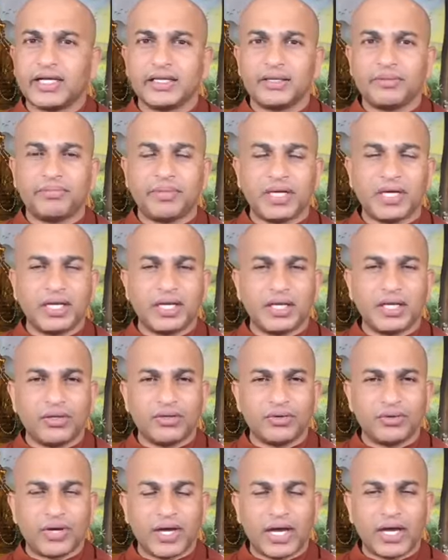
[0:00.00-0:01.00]
in the beginning,
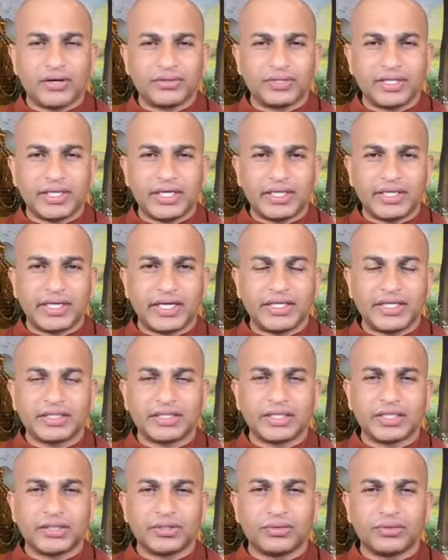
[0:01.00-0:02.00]
you have the
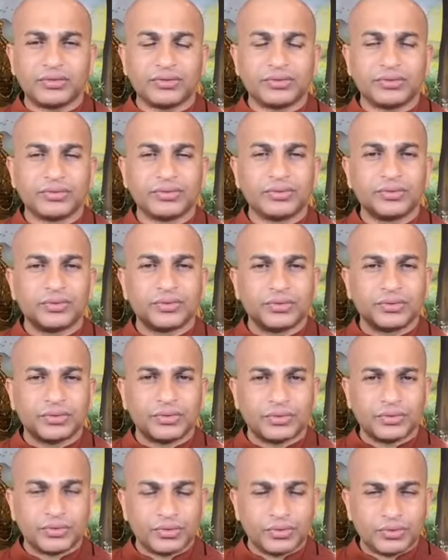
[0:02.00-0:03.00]
intention to
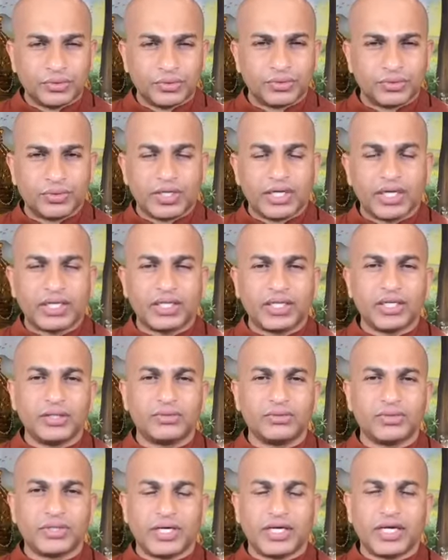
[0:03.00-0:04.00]
to get
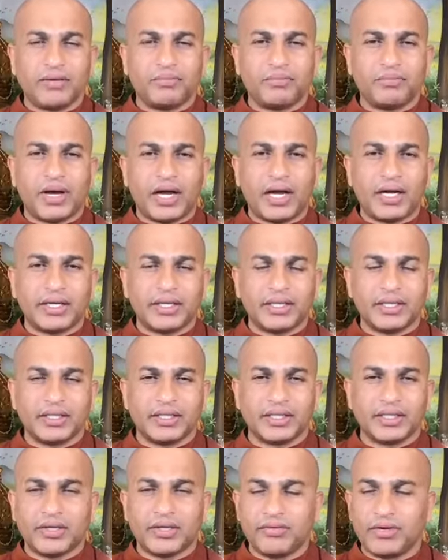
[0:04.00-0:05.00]
into the Nibbana,
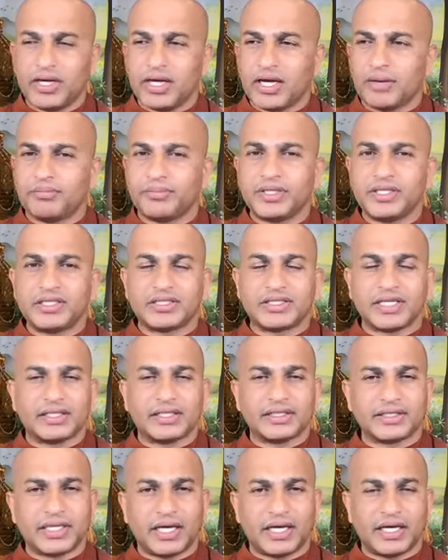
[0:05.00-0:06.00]
giving up this
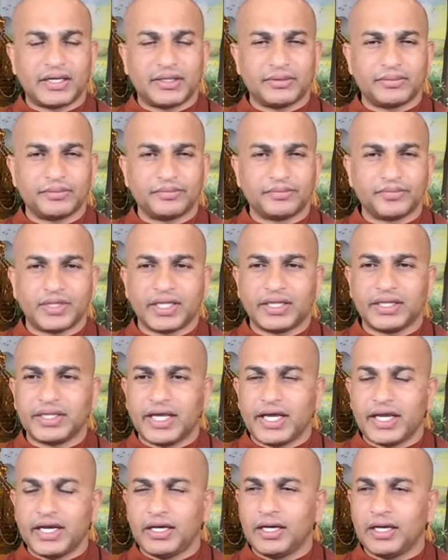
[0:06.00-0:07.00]
samsara. And
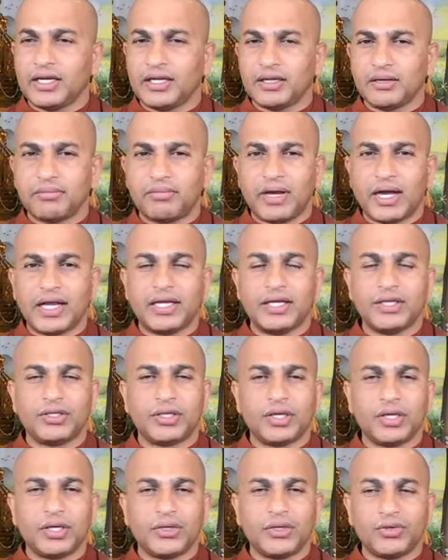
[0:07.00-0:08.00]
then little by
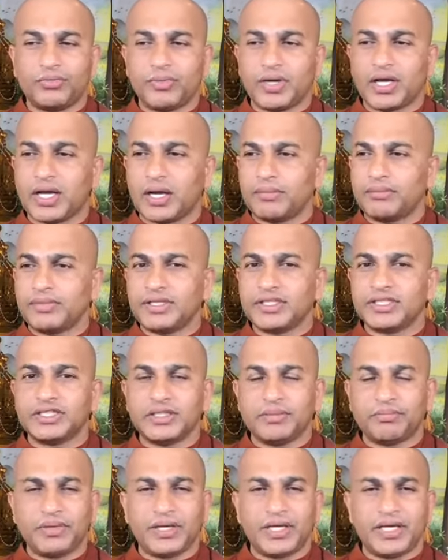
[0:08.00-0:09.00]
little, you become
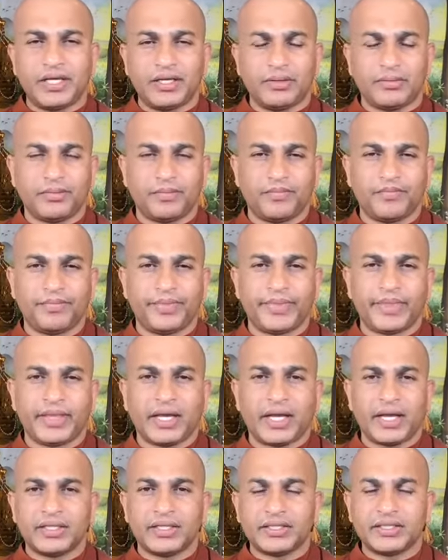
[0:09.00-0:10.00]
disciplined
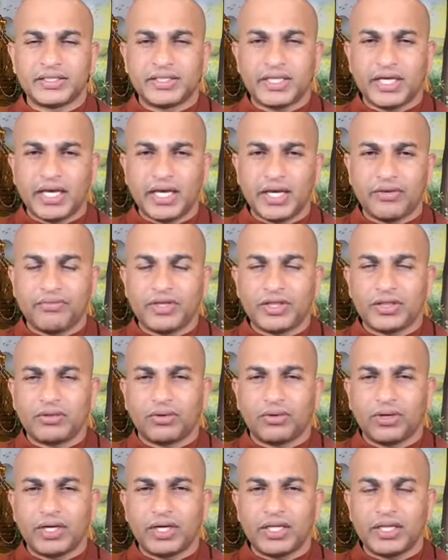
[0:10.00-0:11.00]
and stay with
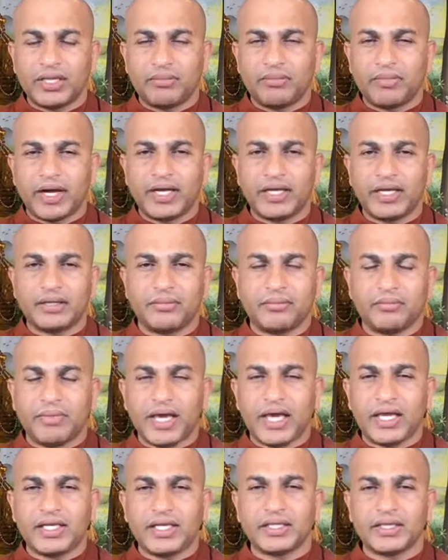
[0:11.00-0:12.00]
only the
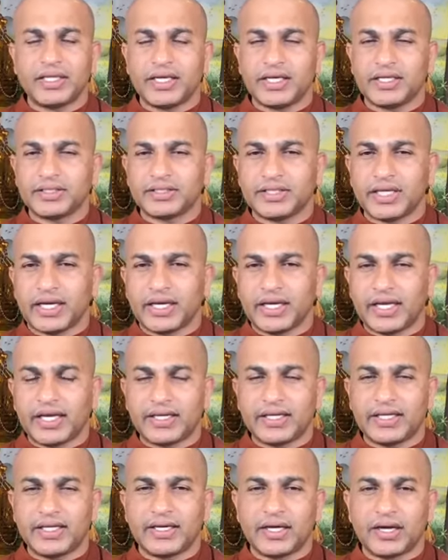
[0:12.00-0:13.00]
major things and
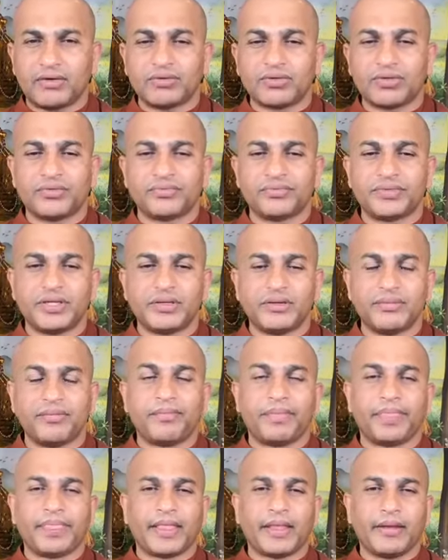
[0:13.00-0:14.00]
getting out of the
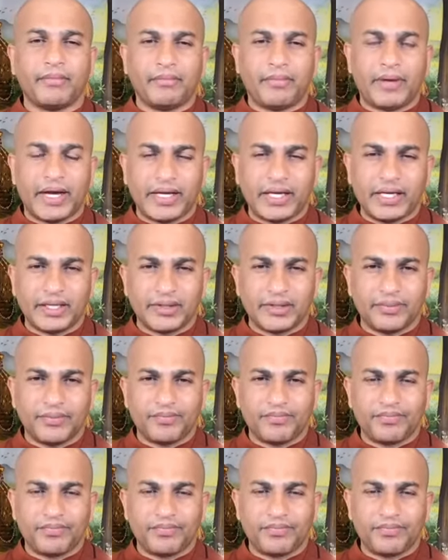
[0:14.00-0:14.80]
minor.